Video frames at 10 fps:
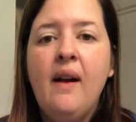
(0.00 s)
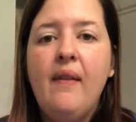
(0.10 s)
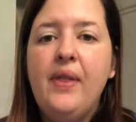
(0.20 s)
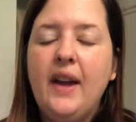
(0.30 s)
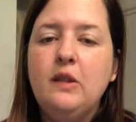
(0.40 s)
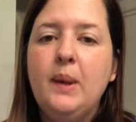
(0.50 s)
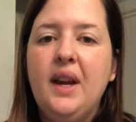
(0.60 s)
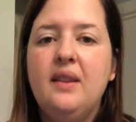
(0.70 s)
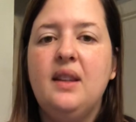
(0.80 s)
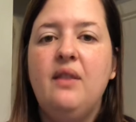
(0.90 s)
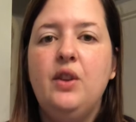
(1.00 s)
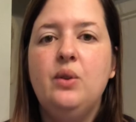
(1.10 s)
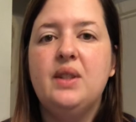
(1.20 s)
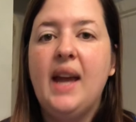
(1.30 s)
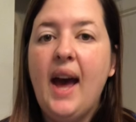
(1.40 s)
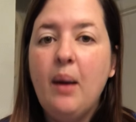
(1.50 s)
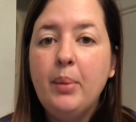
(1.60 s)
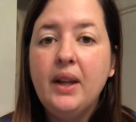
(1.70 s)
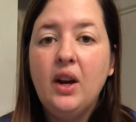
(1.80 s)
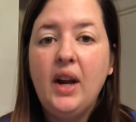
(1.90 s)
that's because they've used
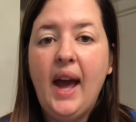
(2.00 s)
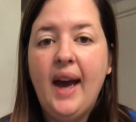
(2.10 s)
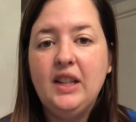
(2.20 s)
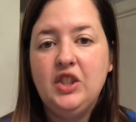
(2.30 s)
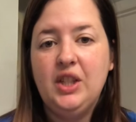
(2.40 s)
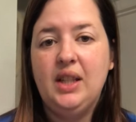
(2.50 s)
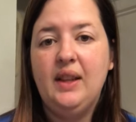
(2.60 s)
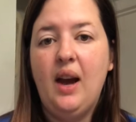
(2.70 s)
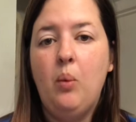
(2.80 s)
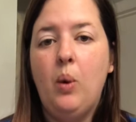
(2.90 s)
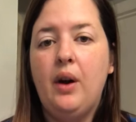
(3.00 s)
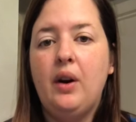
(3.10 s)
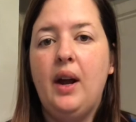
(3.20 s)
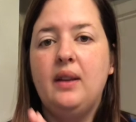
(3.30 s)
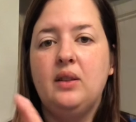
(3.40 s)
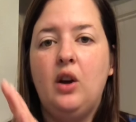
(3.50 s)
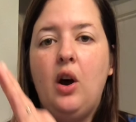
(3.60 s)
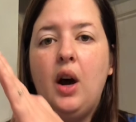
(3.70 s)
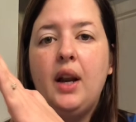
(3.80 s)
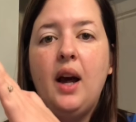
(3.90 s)
capillary action, and that water has
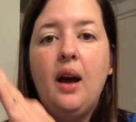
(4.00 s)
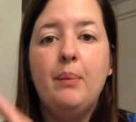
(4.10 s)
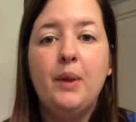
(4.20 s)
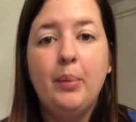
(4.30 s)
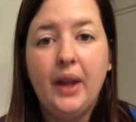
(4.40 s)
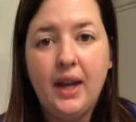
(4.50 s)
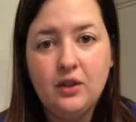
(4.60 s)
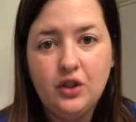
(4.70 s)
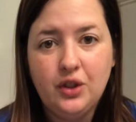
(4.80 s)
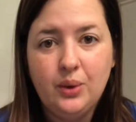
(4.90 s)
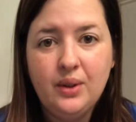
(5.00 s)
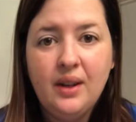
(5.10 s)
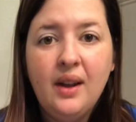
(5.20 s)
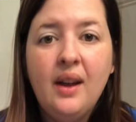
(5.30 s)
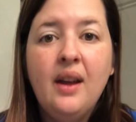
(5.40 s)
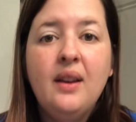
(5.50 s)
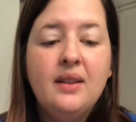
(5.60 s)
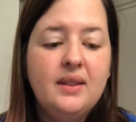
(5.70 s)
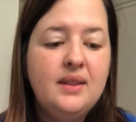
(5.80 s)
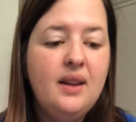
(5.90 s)
gone up the plant shoot.
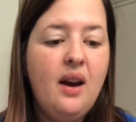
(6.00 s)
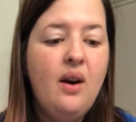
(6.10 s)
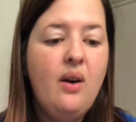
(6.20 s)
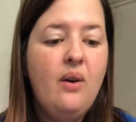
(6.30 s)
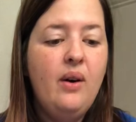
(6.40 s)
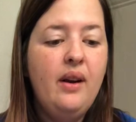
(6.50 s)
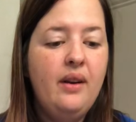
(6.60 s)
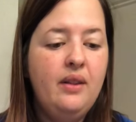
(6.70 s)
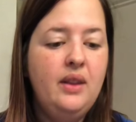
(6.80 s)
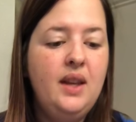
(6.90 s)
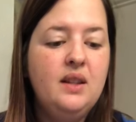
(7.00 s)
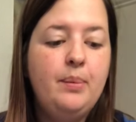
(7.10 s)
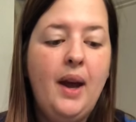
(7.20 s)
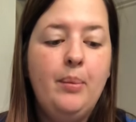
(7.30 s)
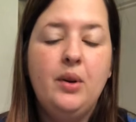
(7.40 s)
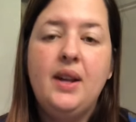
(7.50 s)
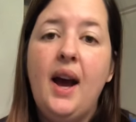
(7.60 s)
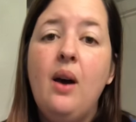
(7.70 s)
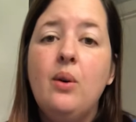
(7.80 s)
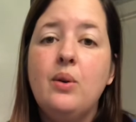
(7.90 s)
So these paper
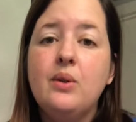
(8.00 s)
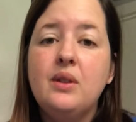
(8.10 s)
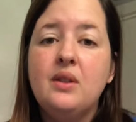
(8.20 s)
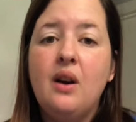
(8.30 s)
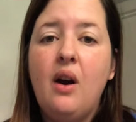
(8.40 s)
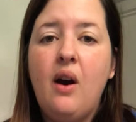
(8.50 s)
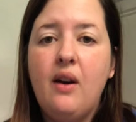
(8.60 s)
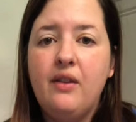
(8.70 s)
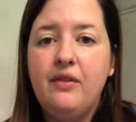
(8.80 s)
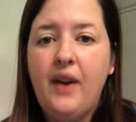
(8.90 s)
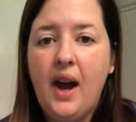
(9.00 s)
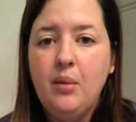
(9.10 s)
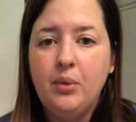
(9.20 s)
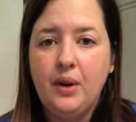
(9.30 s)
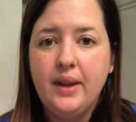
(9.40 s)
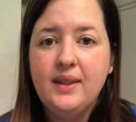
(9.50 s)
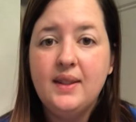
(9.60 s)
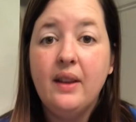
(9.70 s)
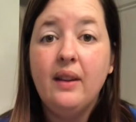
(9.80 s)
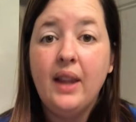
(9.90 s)
towels are fibrous
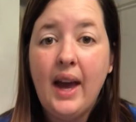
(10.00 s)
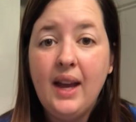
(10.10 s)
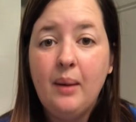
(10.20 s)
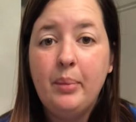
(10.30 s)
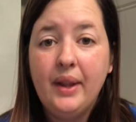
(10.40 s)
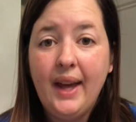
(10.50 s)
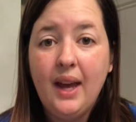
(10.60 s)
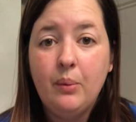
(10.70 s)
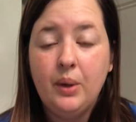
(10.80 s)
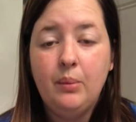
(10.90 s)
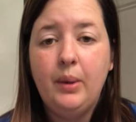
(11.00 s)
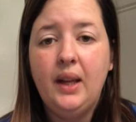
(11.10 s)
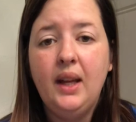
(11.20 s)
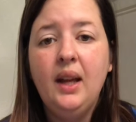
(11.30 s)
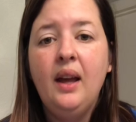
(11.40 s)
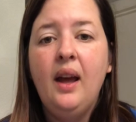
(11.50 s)
like a plant would be,